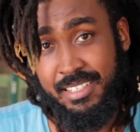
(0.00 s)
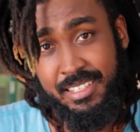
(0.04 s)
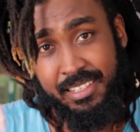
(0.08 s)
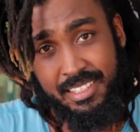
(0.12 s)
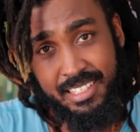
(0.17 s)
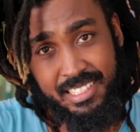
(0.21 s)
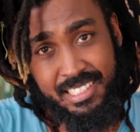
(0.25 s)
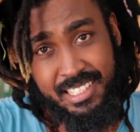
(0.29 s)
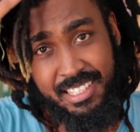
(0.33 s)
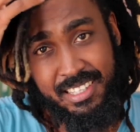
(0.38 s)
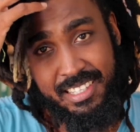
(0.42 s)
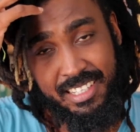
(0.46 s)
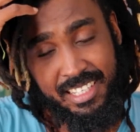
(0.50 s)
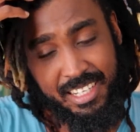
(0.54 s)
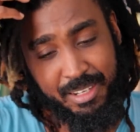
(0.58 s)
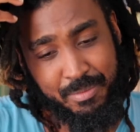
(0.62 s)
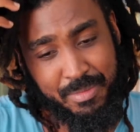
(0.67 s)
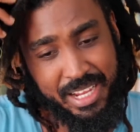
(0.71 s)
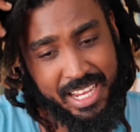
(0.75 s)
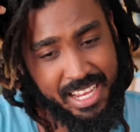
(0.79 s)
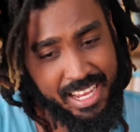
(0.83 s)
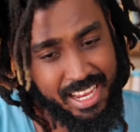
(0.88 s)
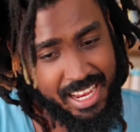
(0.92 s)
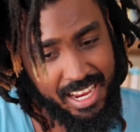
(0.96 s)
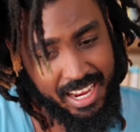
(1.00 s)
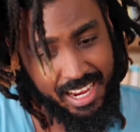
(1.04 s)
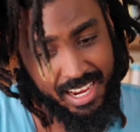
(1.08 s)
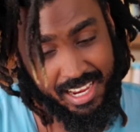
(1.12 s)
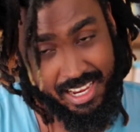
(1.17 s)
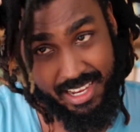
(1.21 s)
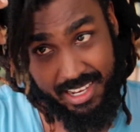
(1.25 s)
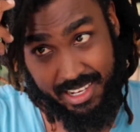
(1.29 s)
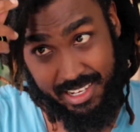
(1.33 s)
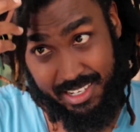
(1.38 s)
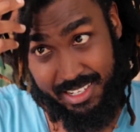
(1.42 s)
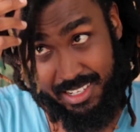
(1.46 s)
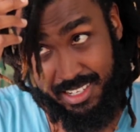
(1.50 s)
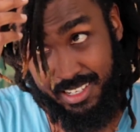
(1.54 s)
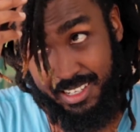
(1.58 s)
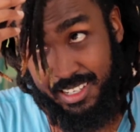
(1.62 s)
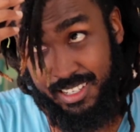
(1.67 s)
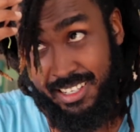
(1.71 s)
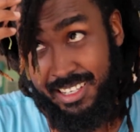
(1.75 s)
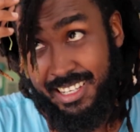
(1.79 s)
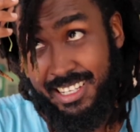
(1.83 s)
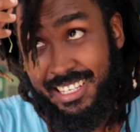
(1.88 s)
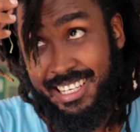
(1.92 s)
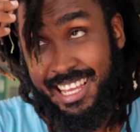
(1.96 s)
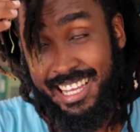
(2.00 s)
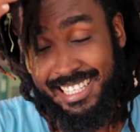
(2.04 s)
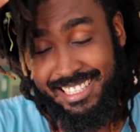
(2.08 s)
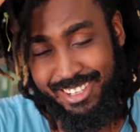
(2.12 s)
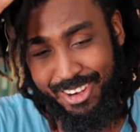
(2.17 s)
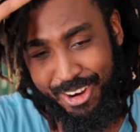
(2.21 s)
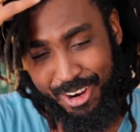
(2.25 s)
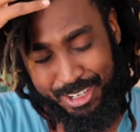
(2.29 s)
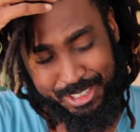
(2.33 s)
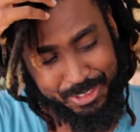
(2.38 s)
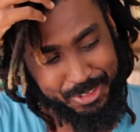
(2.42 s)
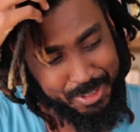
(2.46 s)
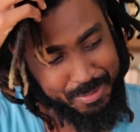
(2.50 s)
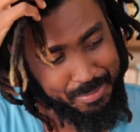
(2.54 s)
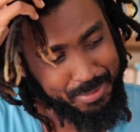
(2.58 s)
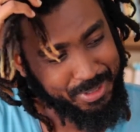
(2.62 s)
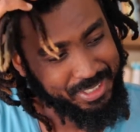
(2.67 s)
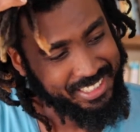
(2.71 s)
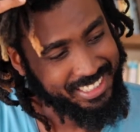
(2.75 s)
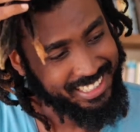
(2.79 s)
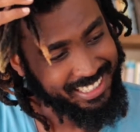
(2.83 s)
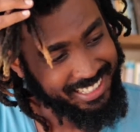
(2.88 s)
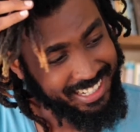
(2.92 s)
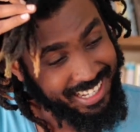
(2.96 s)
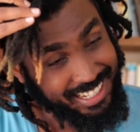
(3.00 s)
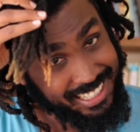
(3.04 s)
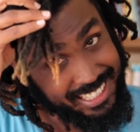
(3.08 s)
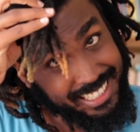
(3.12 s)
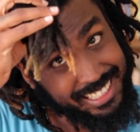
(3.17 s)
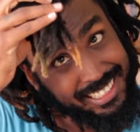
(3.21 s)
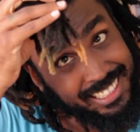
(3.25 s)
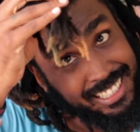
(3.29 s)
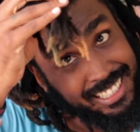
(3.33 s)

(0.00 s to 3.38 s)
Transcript: There's a thing in my hair that Audrey put in that